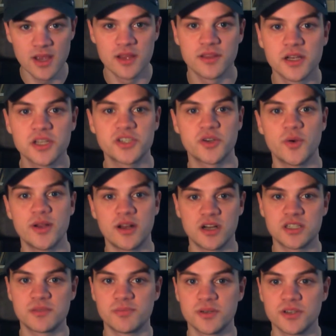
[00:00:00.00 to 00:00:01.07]
They're showing
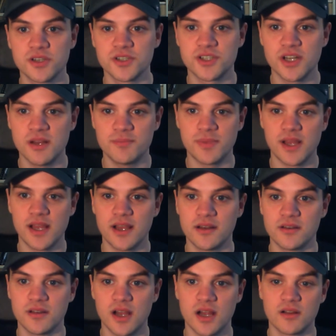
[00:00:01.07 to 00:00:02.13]
entrepreneurship and